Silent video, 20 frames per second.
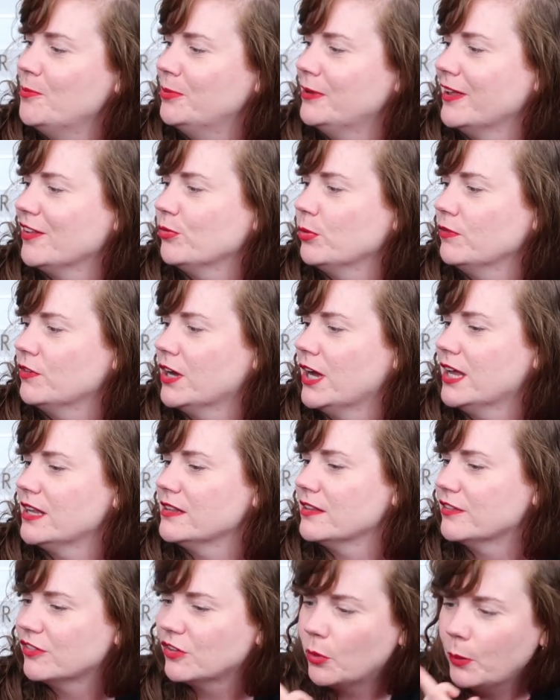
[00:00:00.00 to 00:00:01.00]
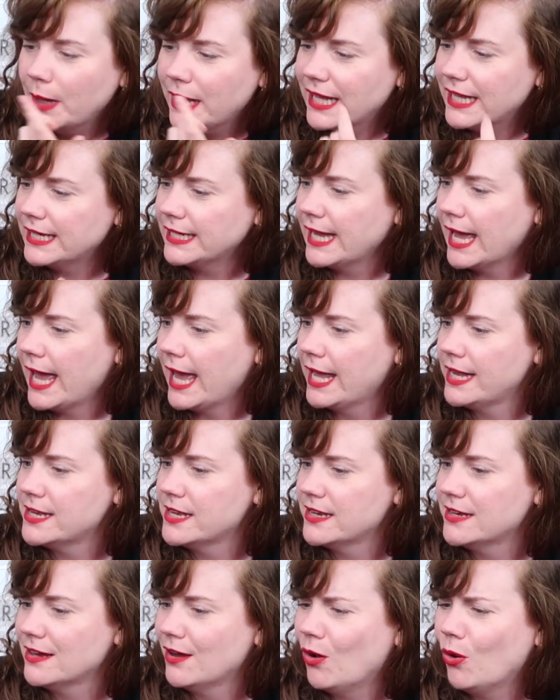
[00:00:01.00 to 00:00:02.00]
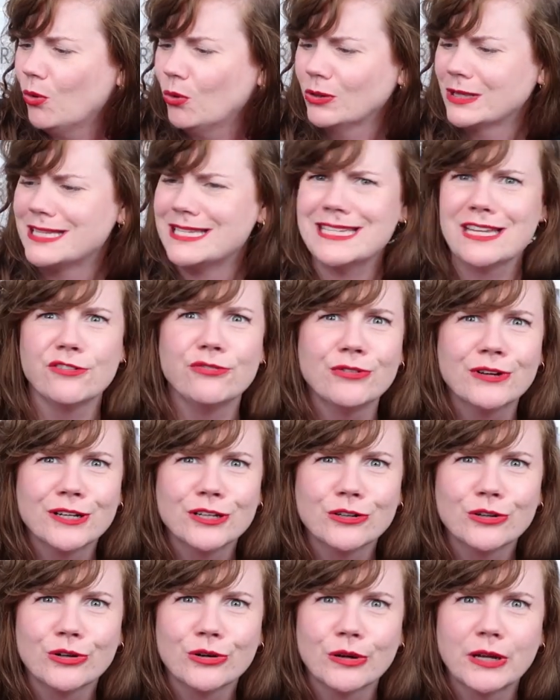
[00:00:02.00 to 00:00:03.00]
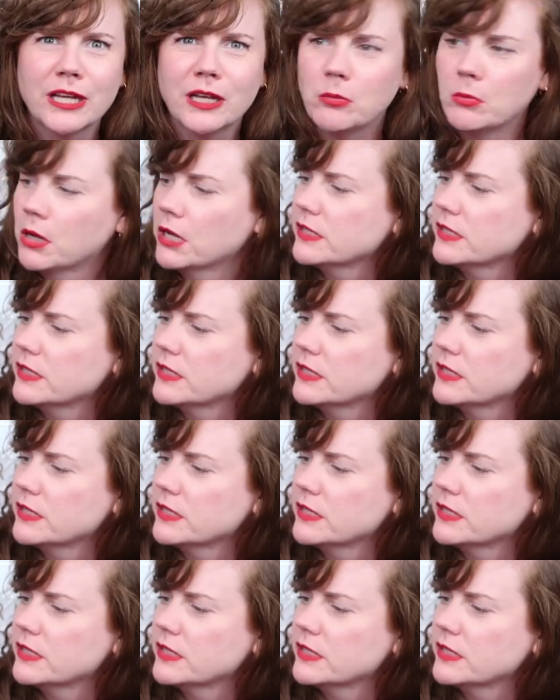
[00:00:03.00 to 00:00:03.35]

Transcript: plus we've got the squid again and a whole different green